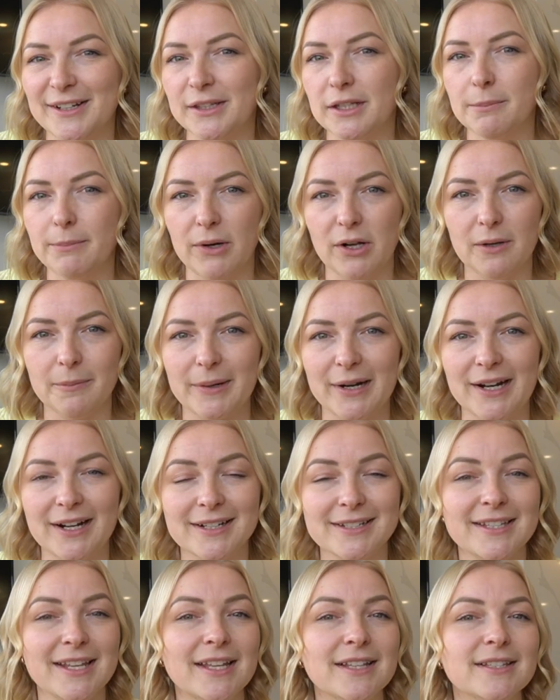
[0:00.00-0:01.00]
on the
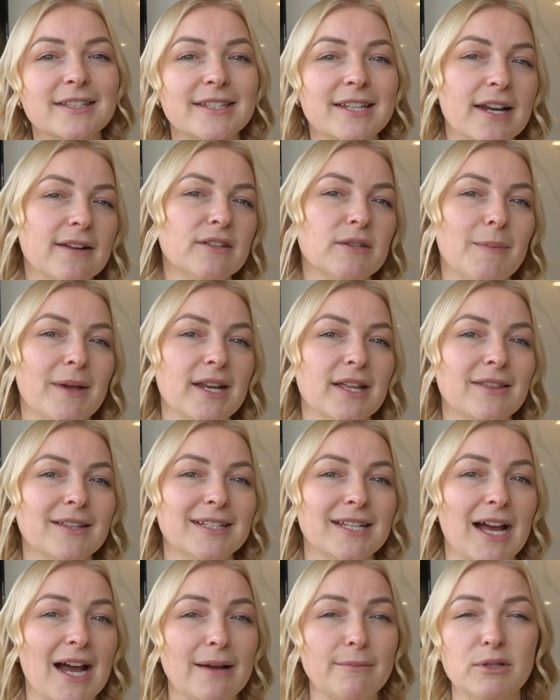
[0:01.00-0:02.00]
ballparks instead of spending the
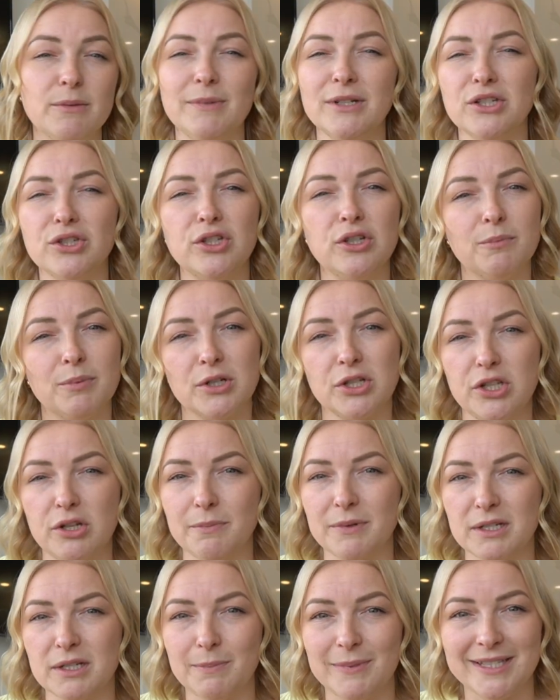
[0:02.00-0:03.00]
time to be super
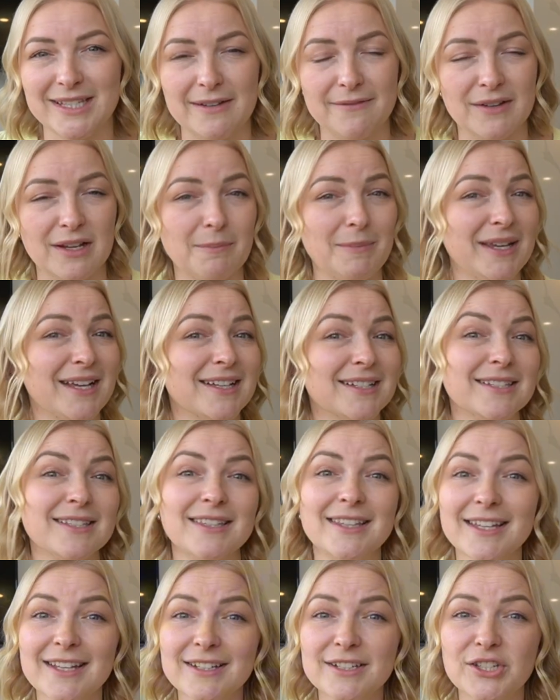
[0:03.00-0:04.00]
specific, because
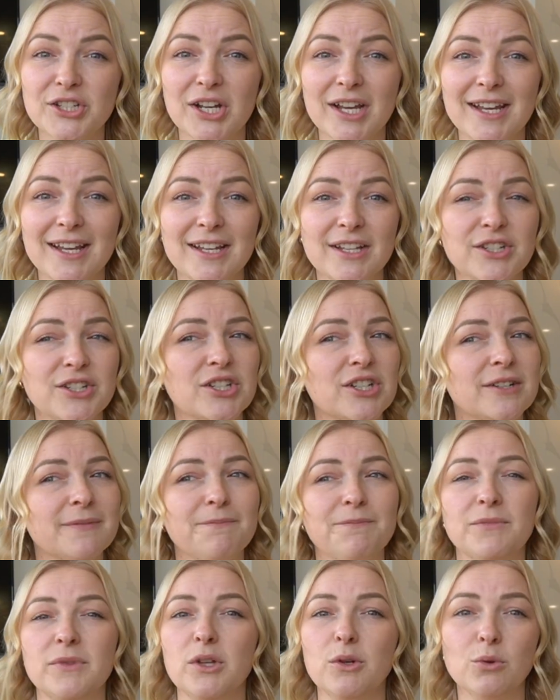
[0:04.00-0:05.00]
things change,
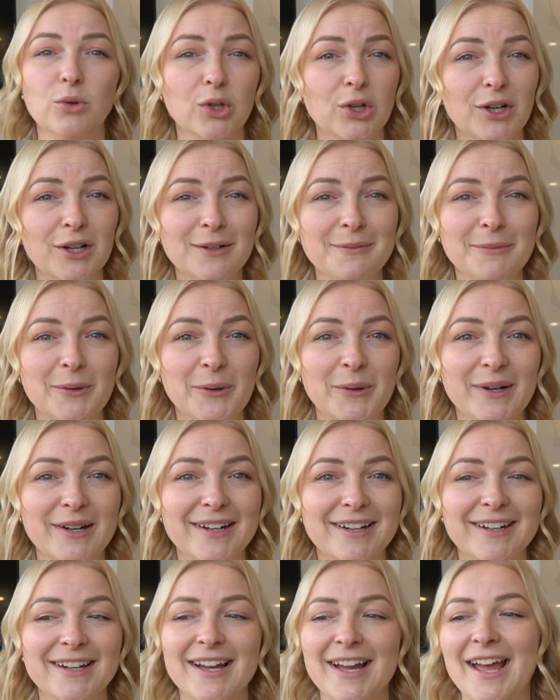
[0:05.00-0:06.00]
you learn
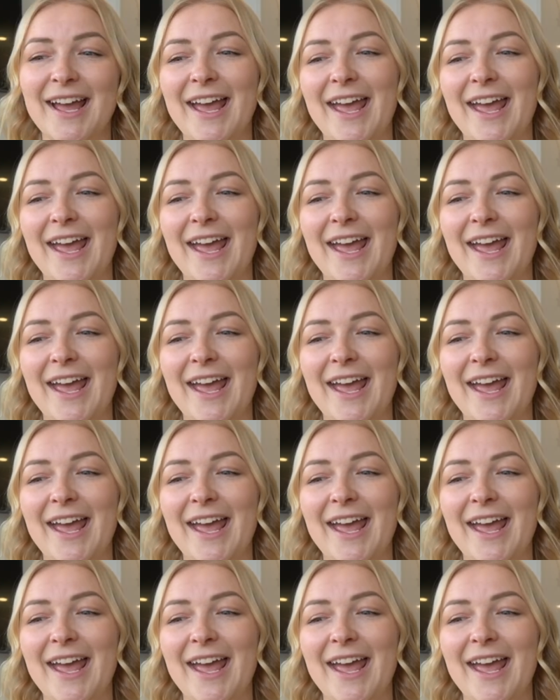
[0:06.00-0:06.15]
more,